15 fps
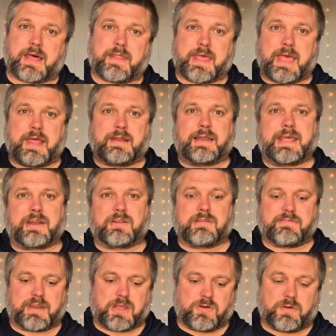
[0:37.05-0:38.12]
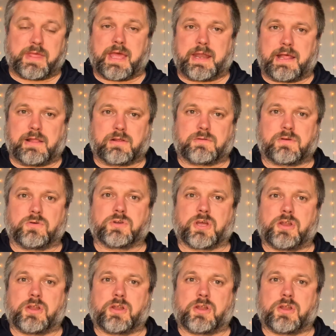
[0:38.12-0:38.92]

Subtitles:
and then later in the video then I'll go